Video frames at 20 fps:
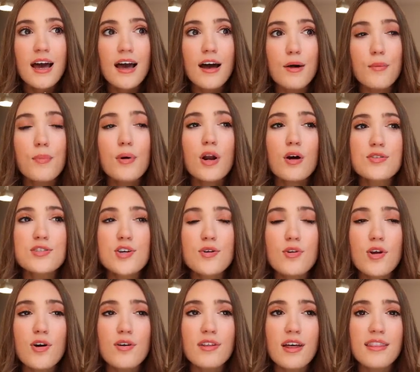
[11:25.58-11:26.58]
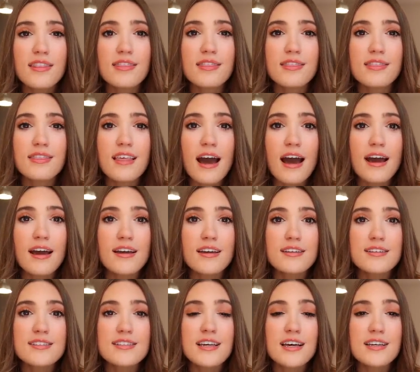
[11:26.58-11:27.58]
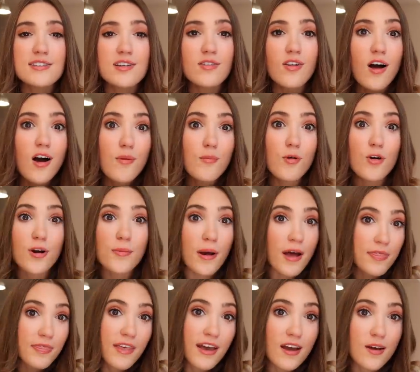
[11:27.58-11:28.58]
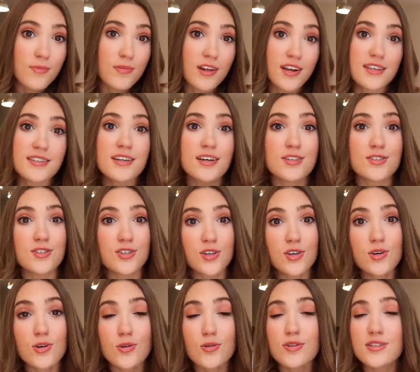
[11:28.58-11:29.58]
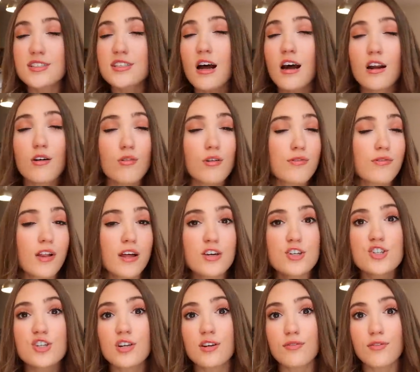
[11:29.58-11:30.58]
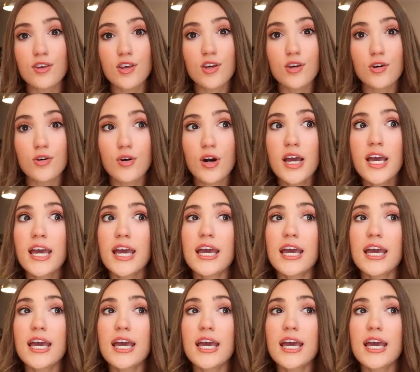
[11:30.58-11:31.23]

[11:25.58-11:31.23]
uh, but also know that that says a lot more about them than it does you. It's not a reflection of you.